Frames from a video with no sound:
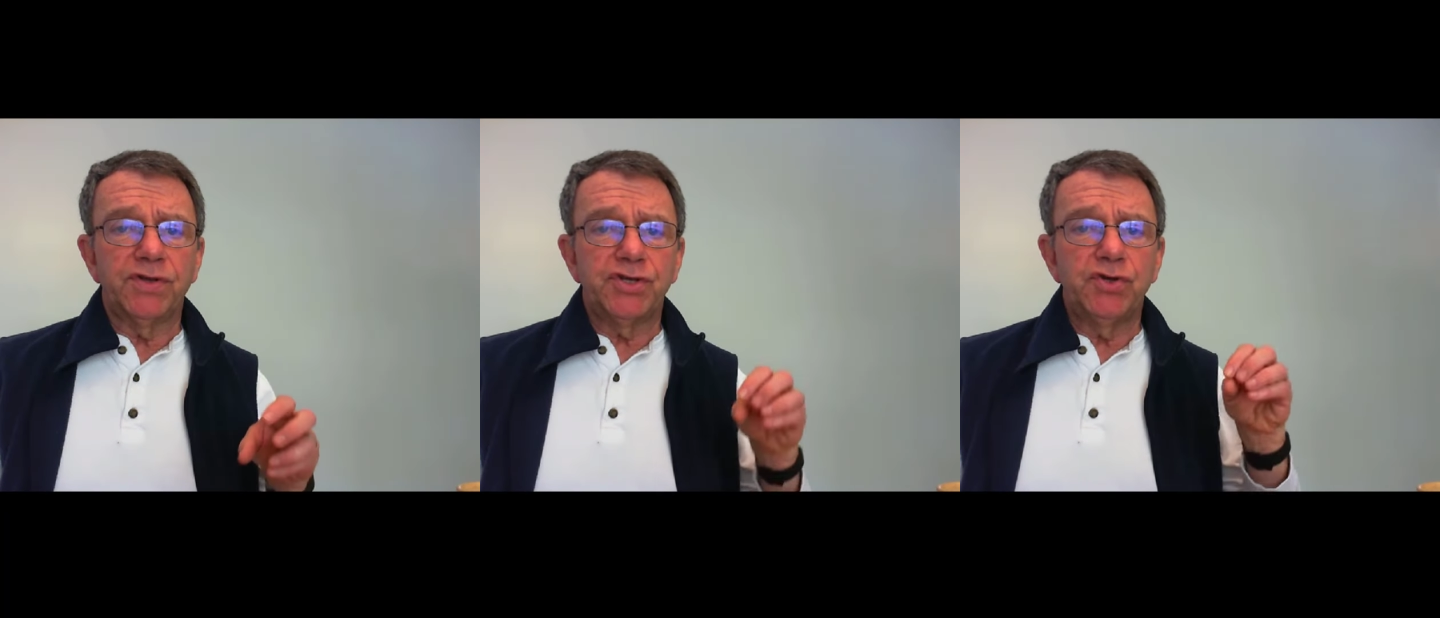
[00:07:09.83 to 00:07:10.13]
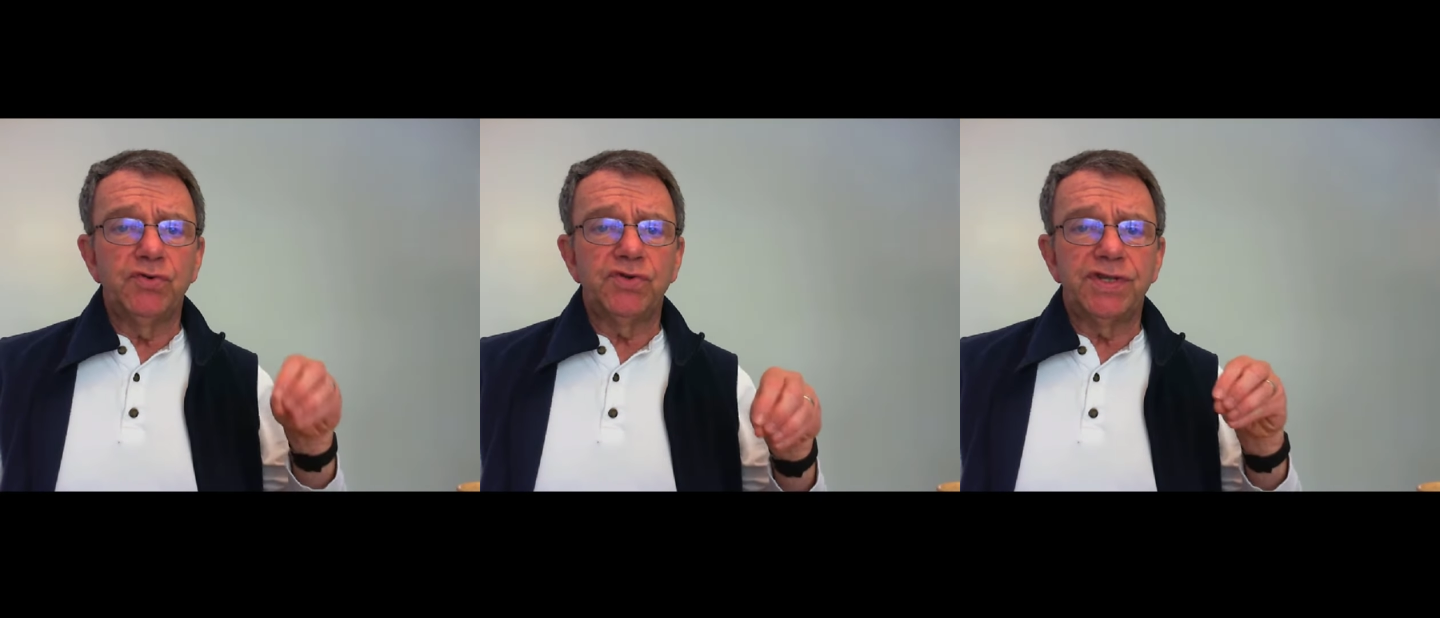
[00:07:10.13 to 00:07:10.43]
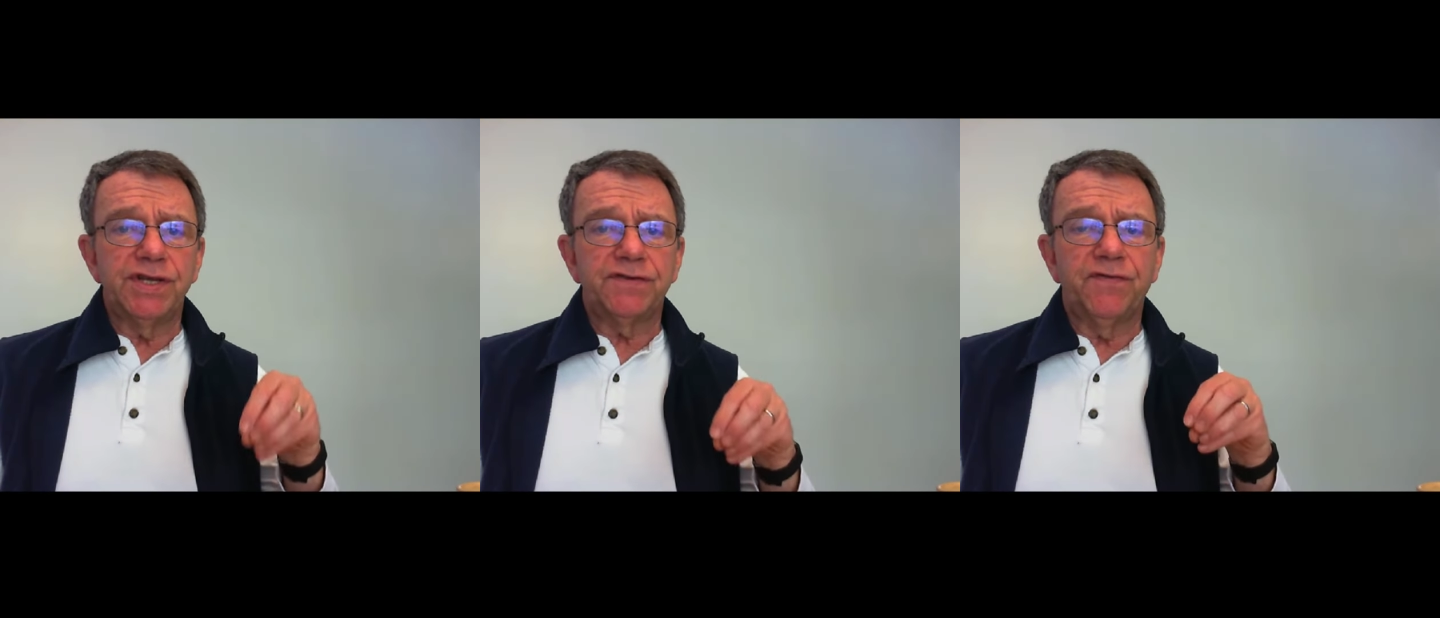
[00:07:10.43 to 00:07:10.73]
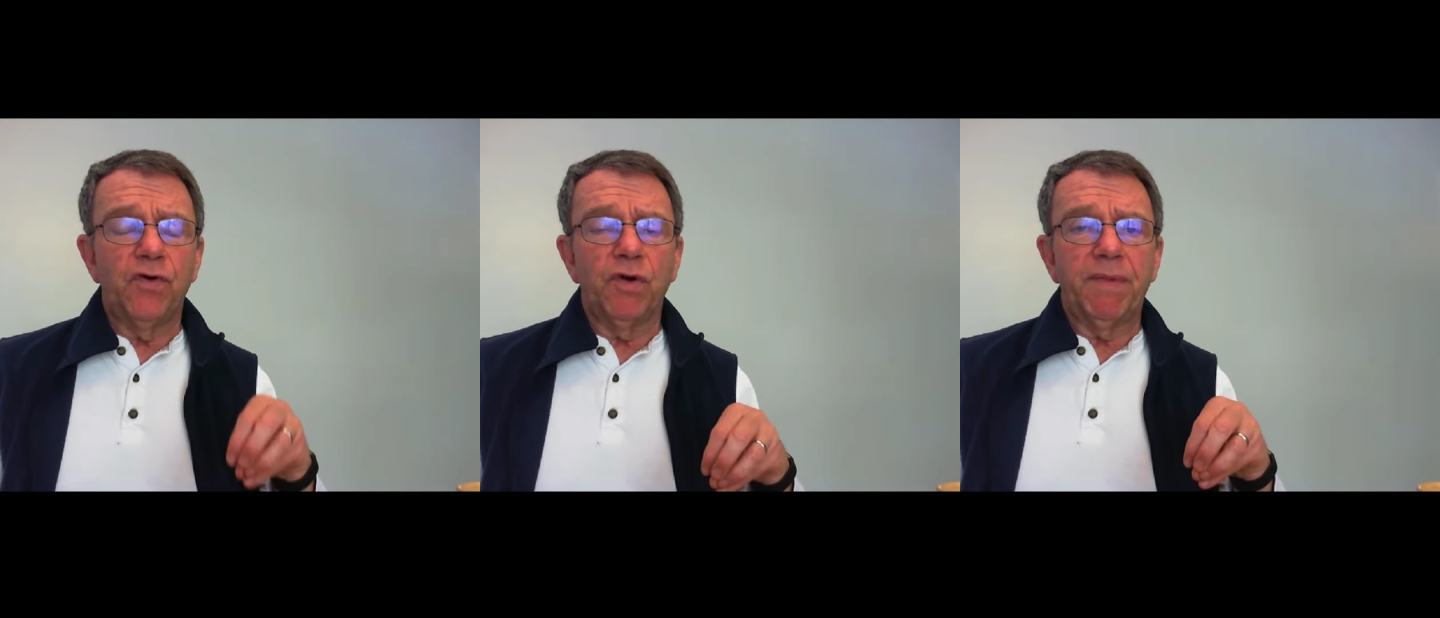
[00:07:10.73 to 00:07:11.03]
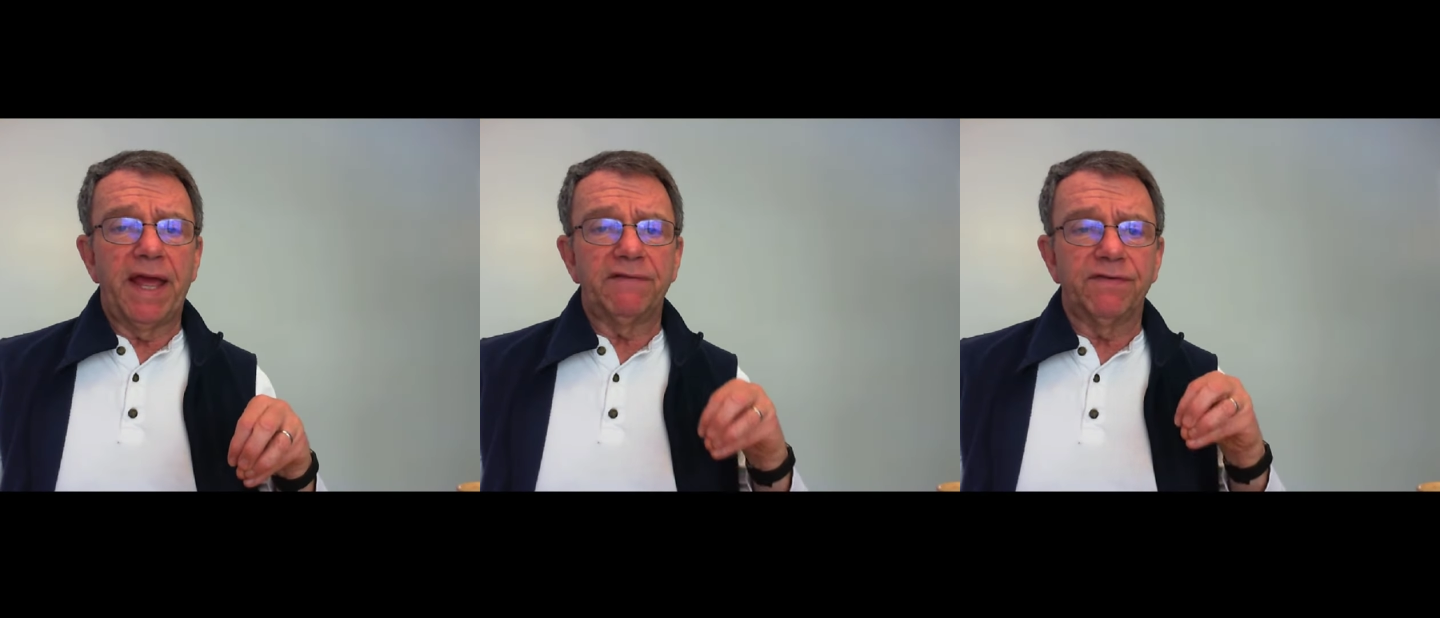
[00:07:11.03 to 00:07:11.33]
has used this
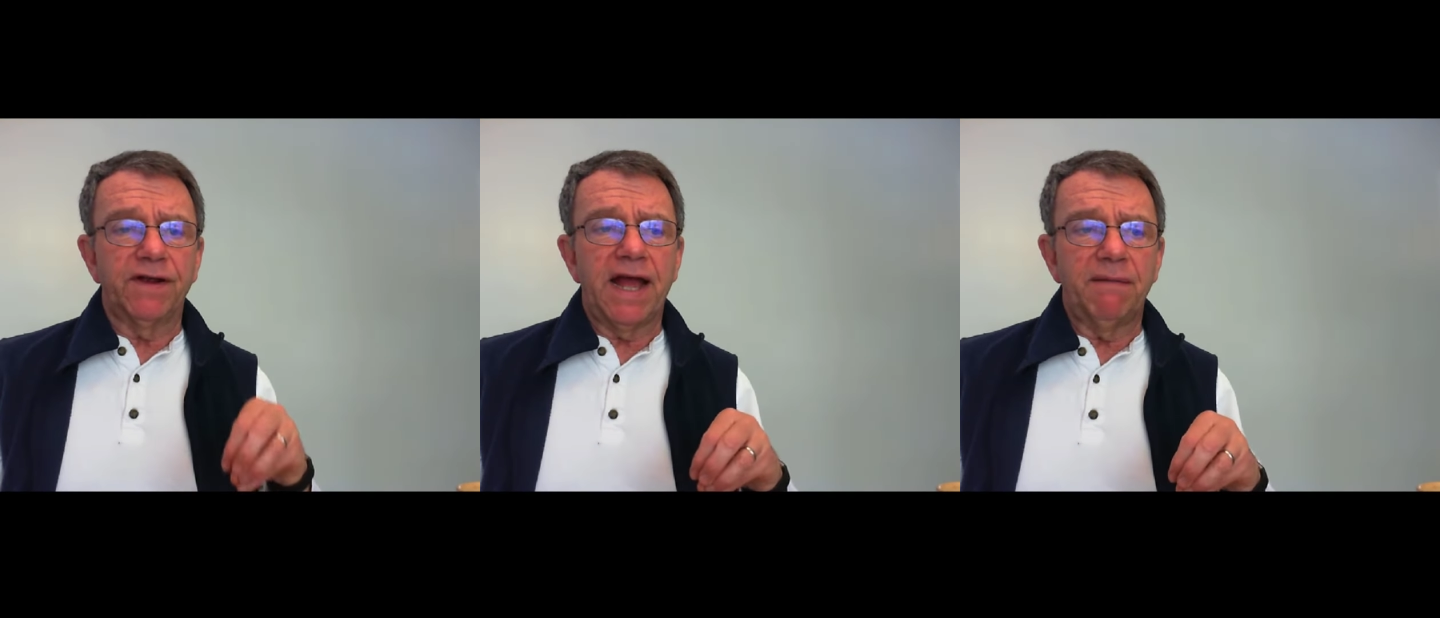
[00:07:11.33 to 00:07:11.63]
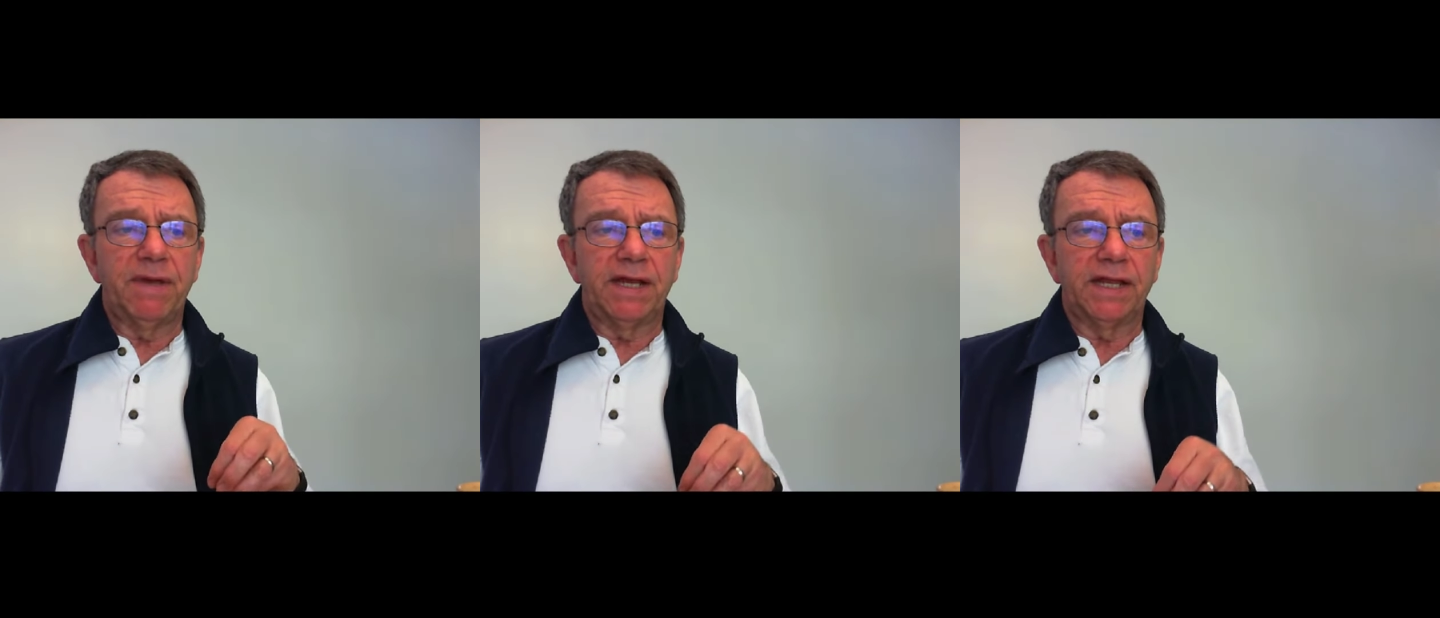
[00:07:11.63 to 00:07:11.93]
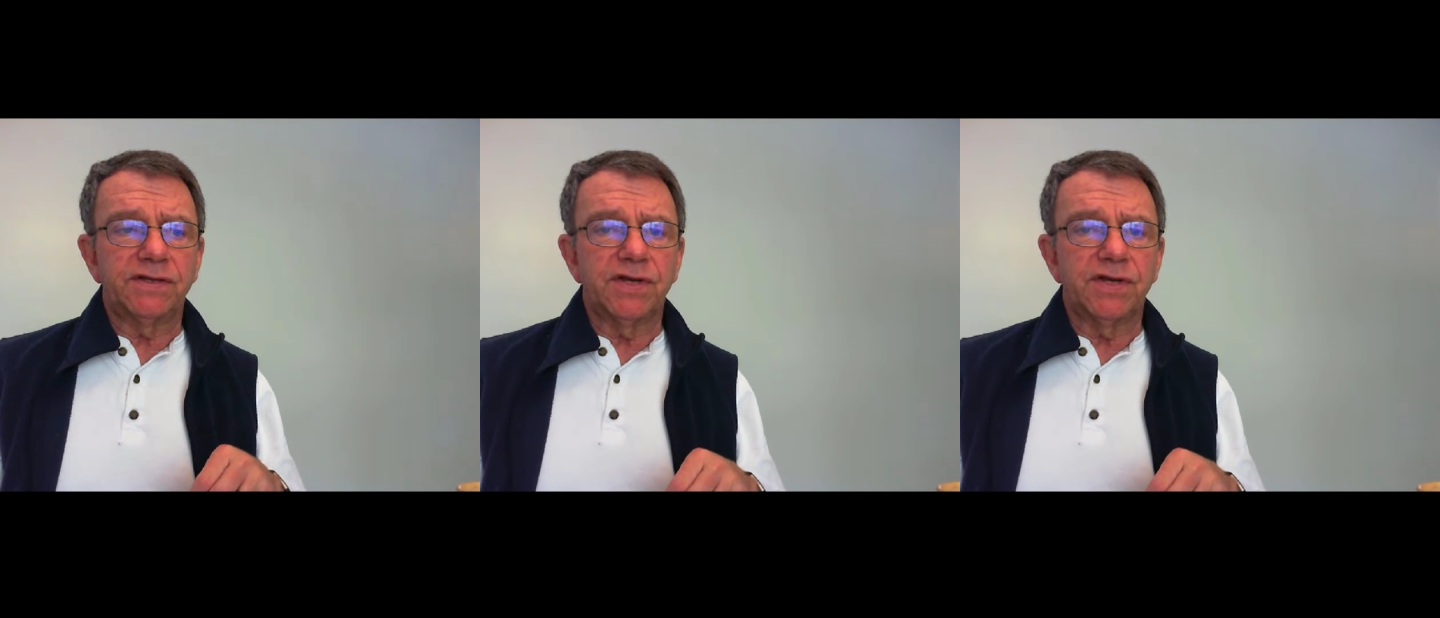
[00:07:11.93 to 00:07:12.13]
format for commenting,